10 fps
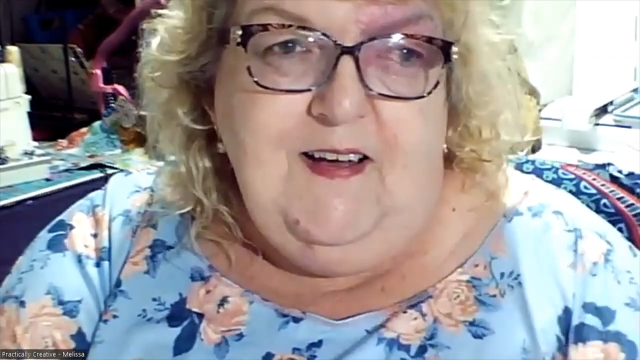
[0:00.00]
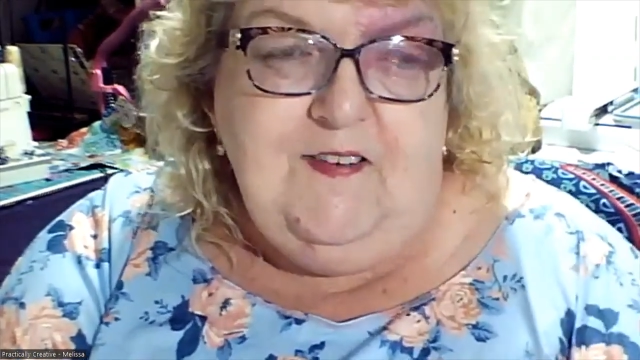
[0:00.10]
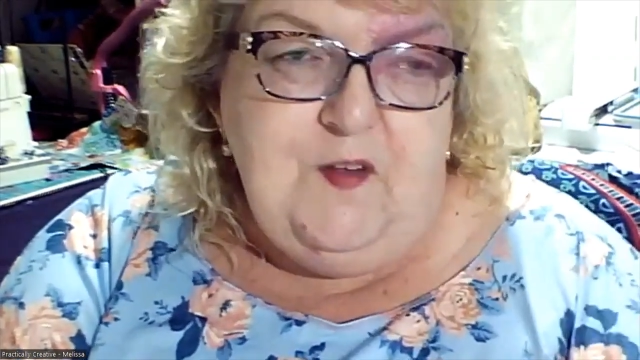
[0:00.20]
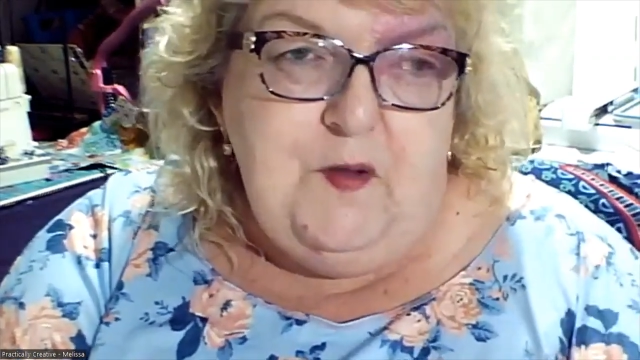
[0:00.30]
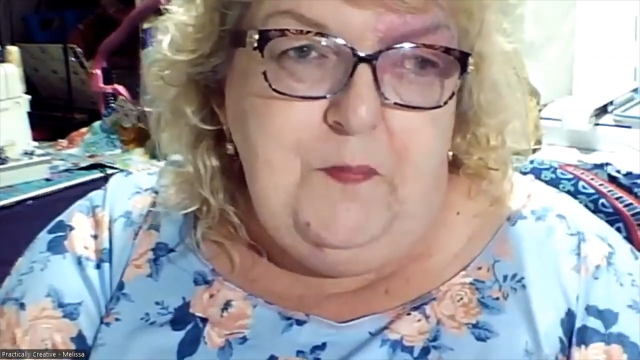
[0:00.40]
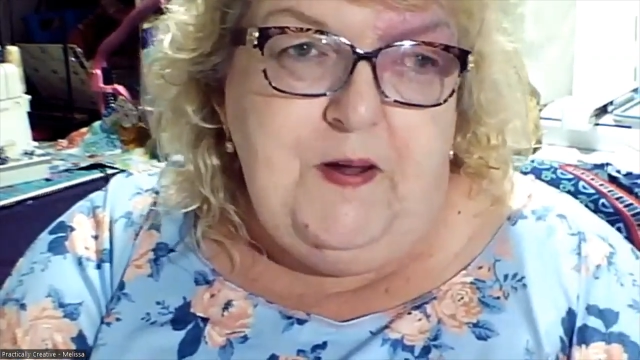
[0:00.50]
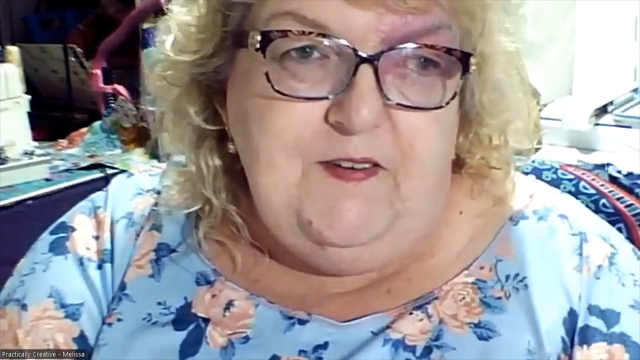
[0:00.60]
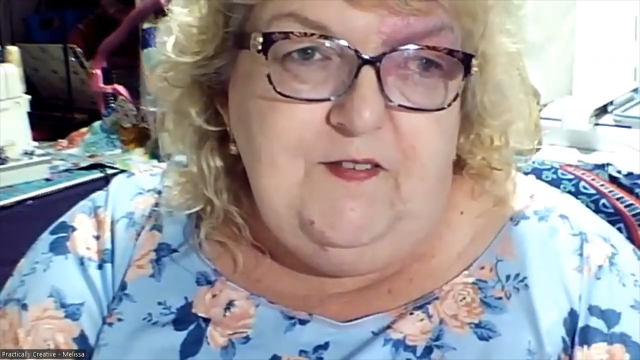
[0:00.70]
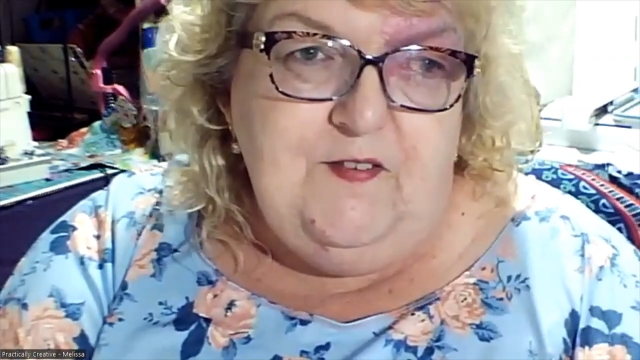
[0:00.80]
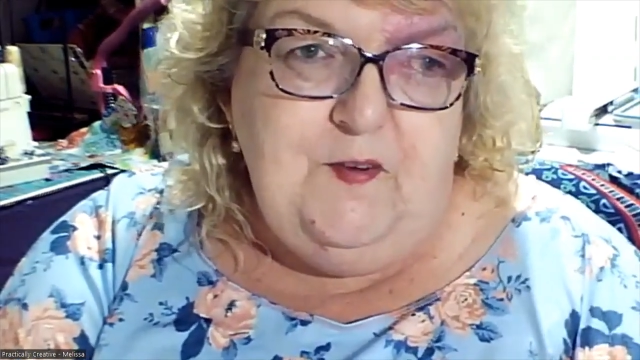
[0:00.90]
a
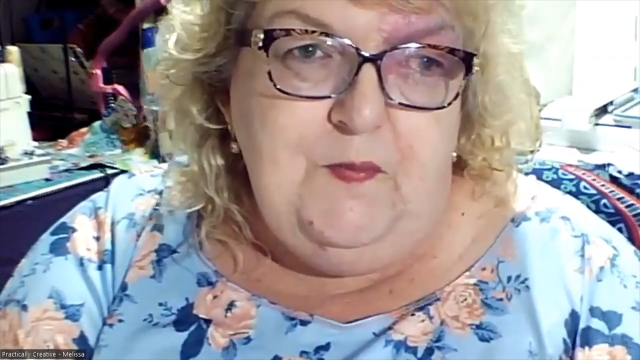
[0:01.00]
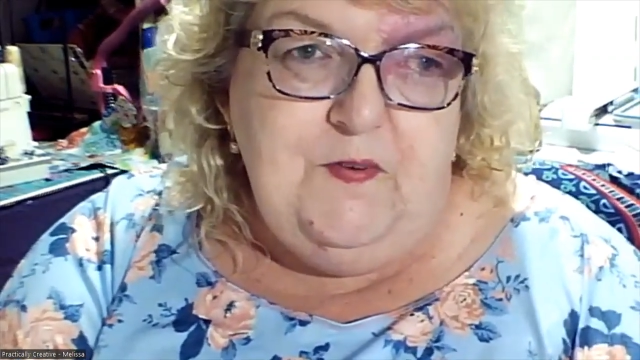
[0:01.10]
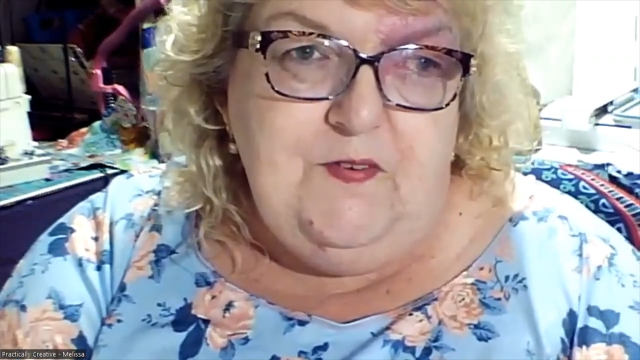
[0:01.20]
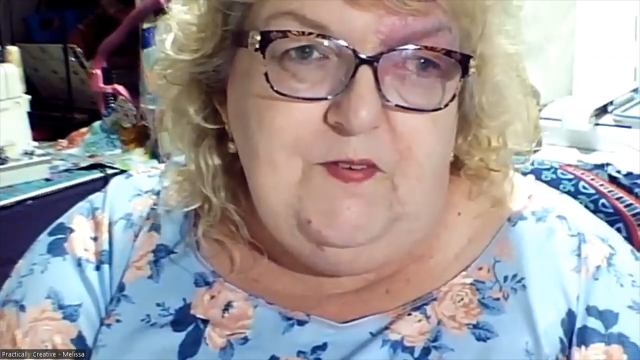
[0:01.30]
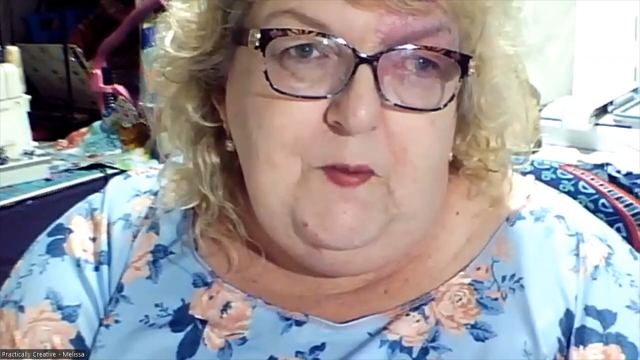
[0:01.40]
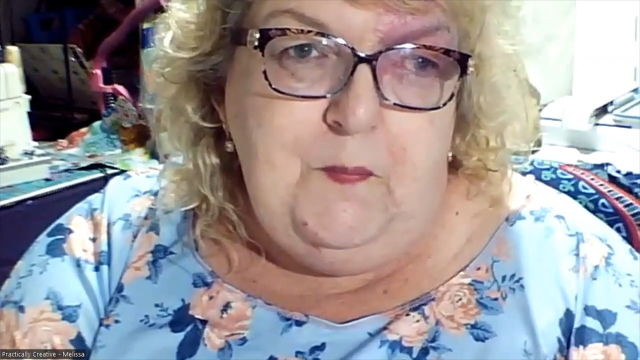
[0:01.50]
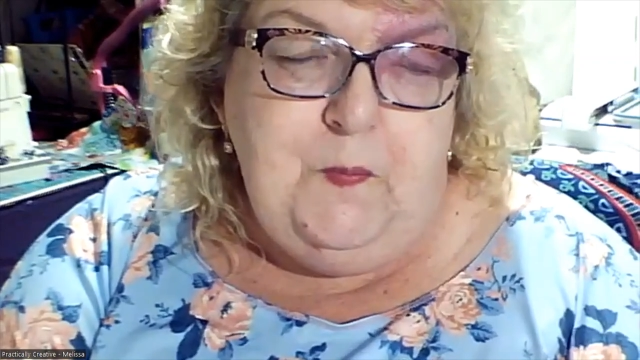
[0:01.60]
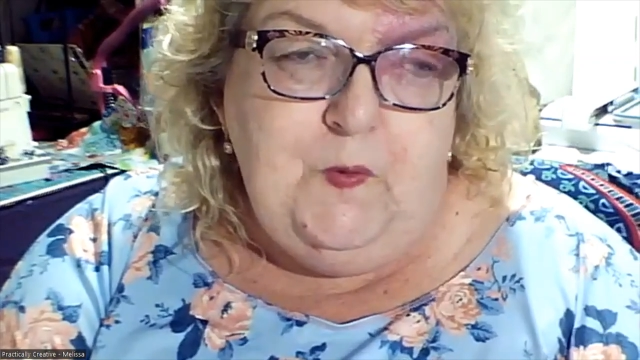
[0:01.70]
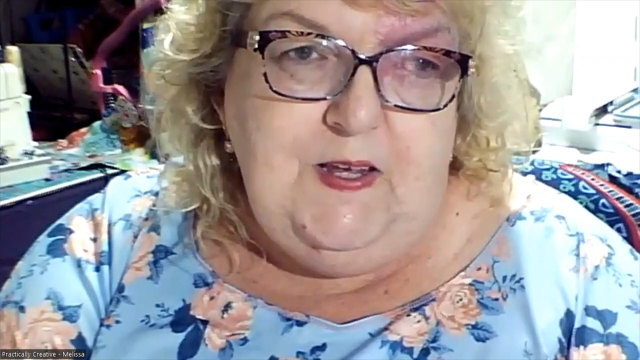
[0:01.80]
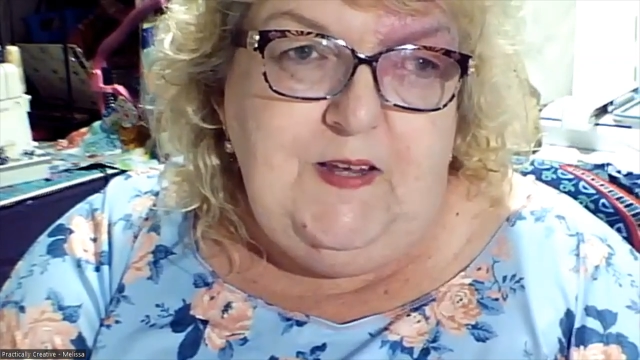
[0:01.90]
Sunbonnet Sue is a
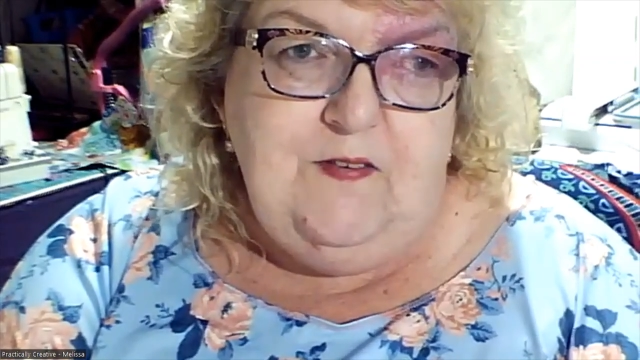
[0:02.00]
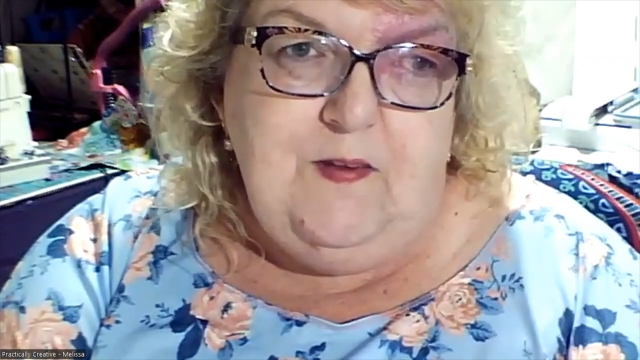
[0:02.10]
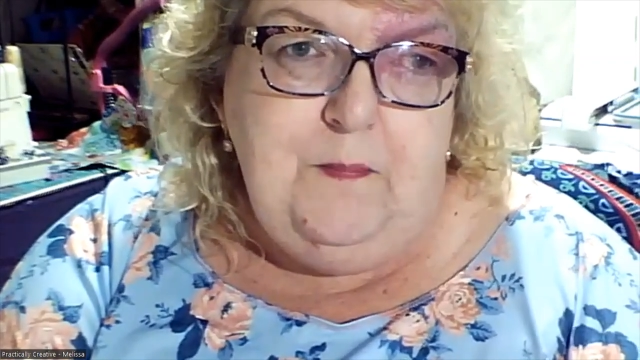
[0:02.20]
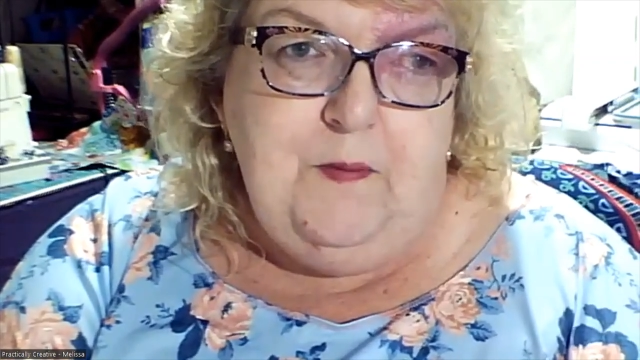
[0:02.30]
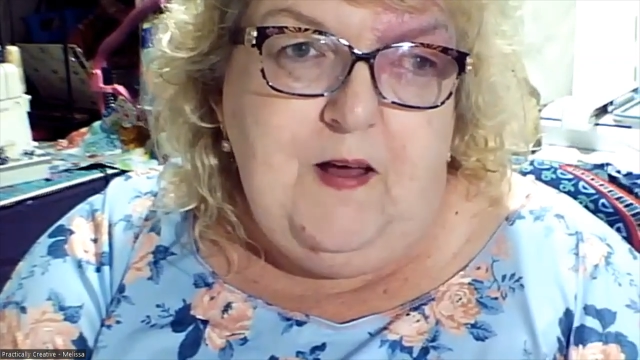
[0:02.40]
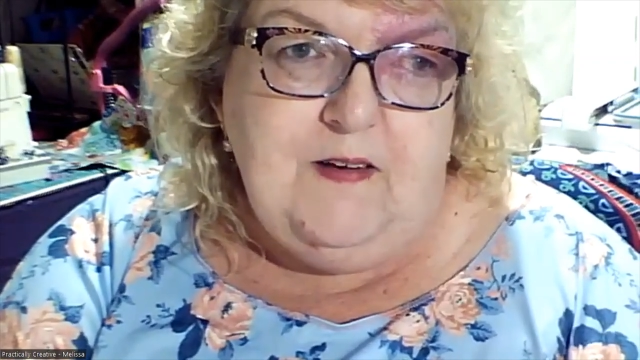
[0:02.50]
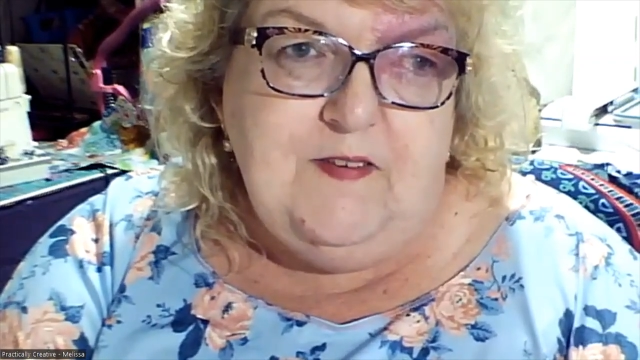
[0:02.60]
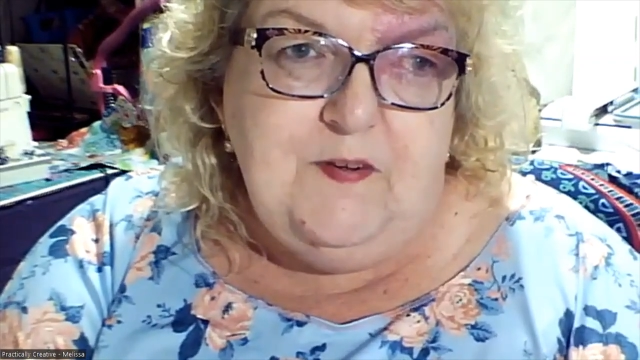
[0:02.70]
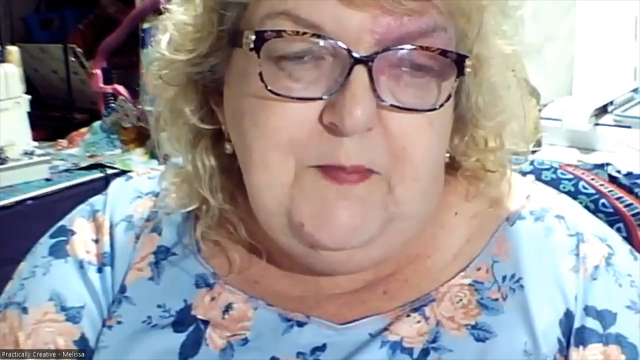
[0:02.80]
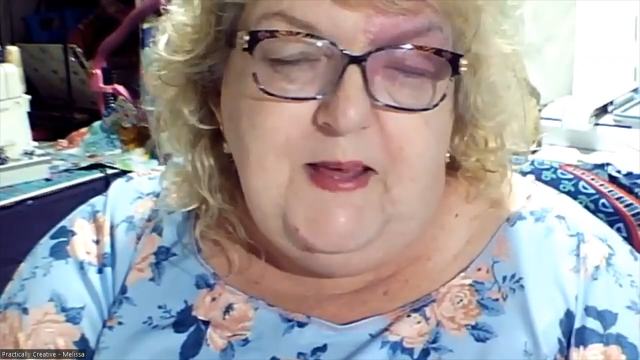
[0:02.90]
simple, easy block
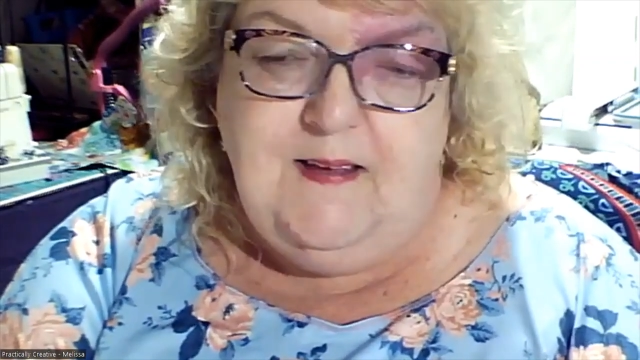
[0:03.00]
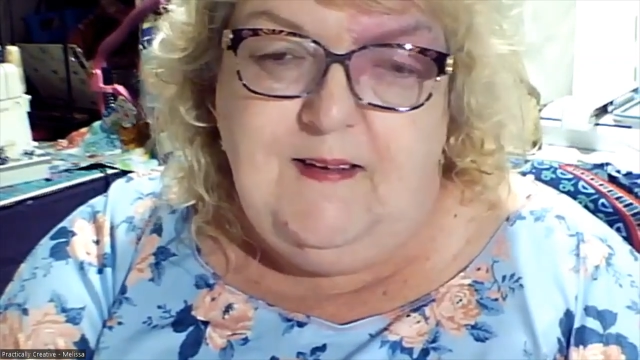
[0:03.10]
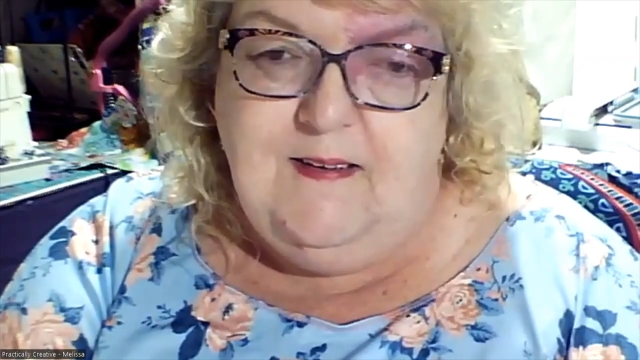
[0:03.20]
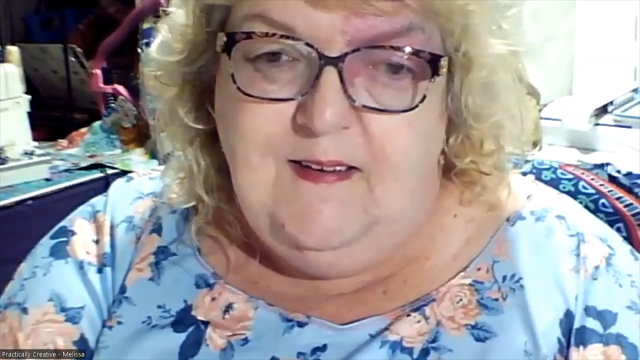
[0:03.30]
to make.